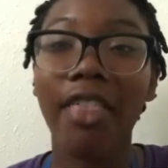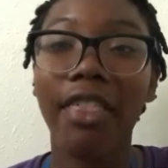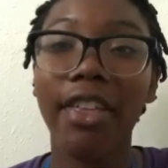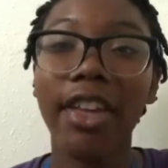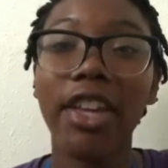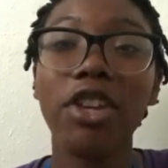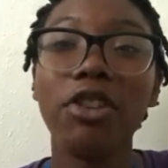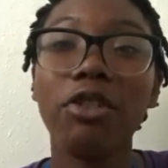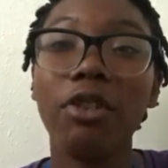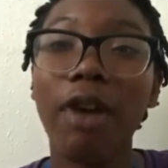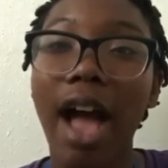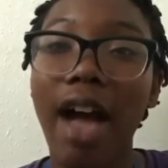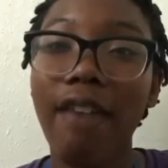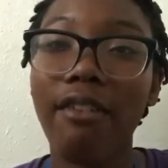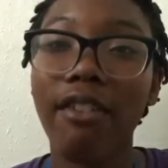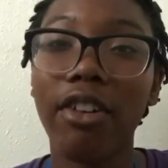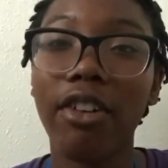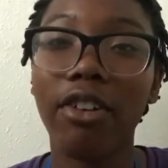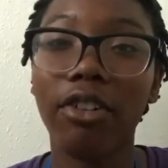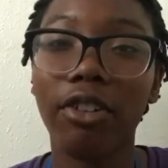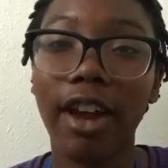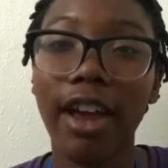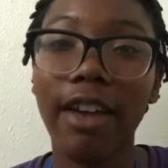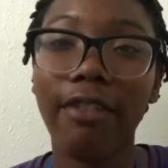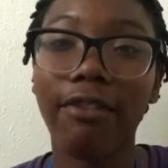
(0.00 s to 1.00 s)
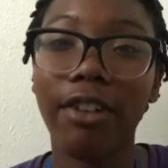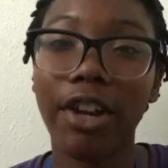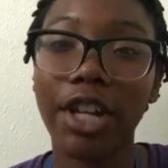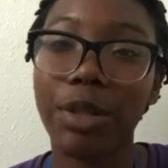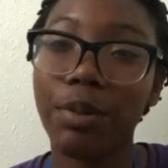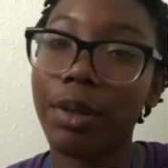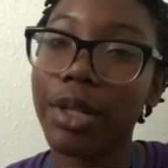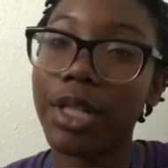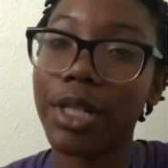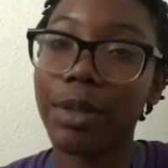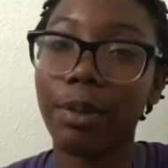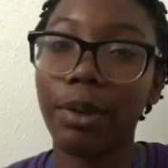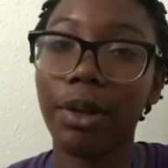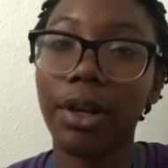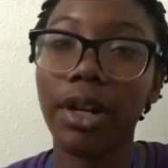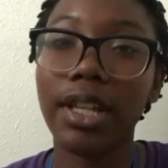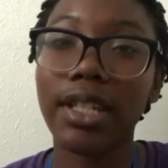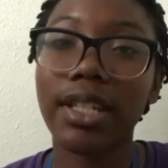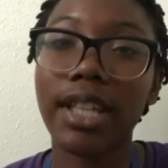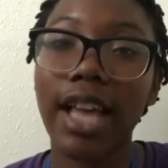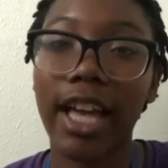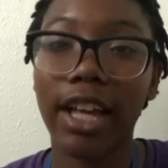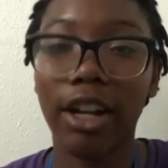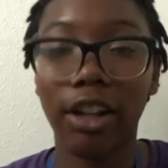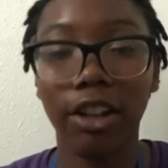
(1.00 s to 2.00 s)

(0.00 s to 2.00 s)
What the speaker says: I think you'll have a great freshman experience.